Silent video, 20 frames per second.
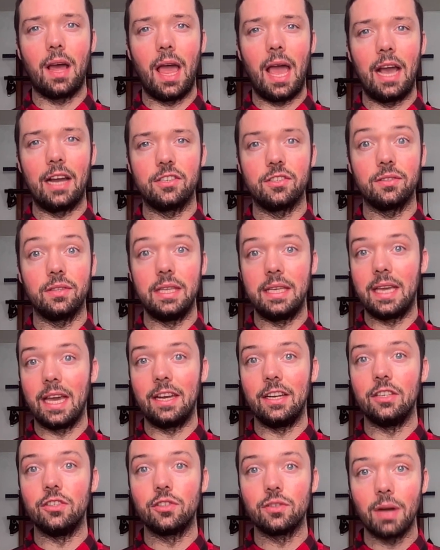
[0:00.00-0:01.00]
actually get
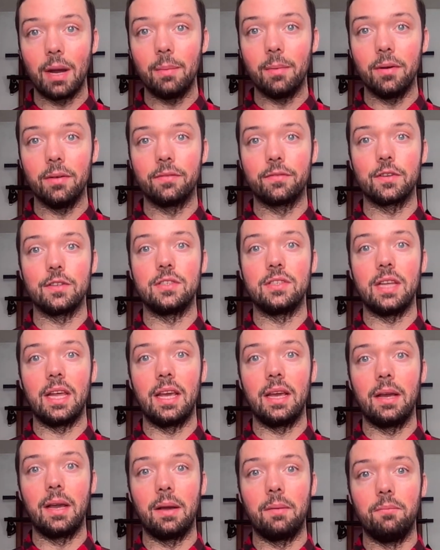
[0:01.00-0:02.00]
in trouble for
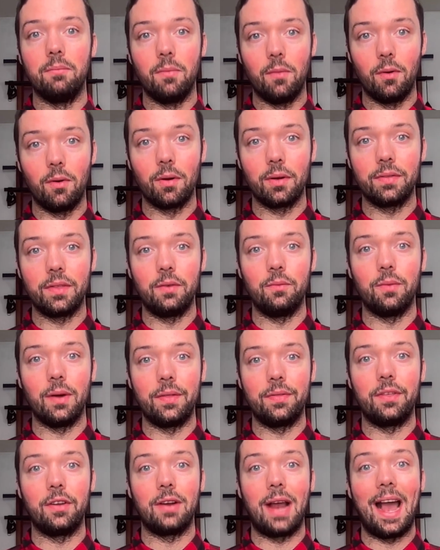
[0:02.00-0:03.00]
saying more than what
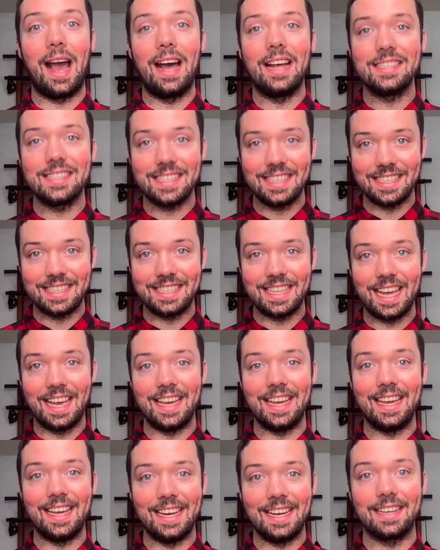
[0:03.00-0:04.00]
they're asked to
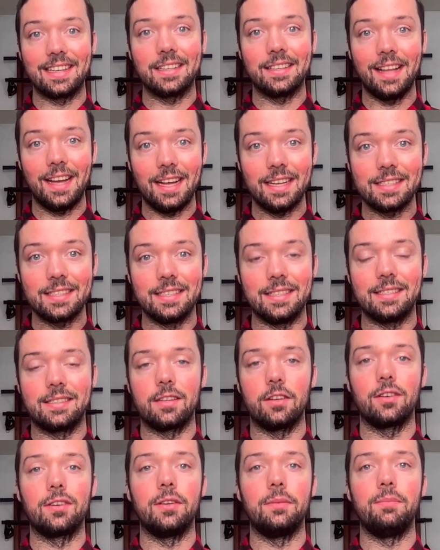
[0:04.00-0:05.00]
say in classes.
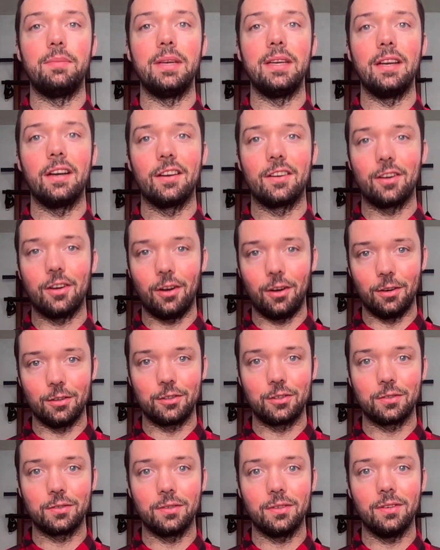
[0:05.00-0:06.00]
There could be a
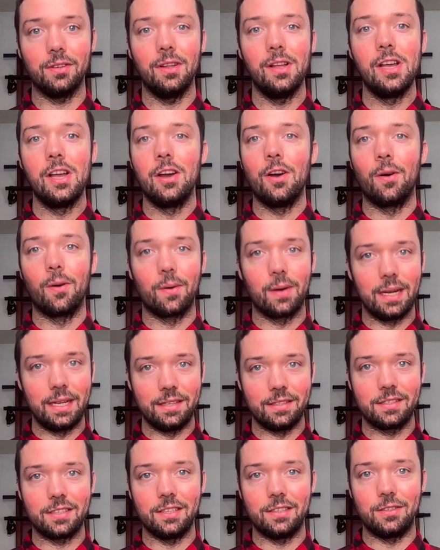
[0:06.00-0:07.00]
cultural or
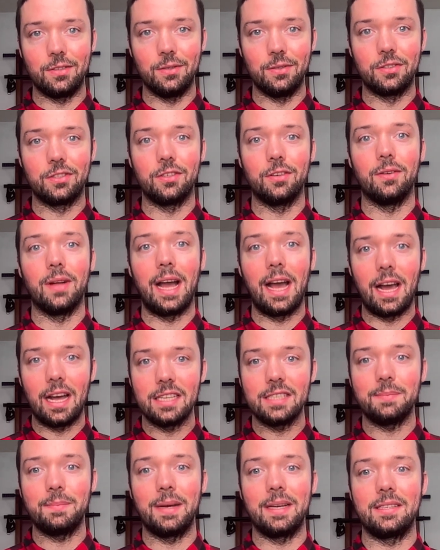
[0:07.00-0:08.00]
institutional
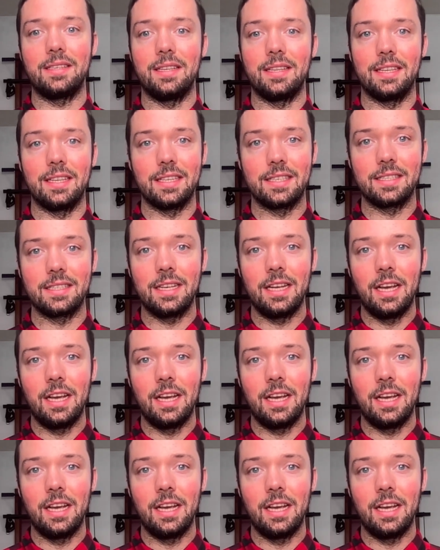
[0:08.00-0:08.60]
aspect to this.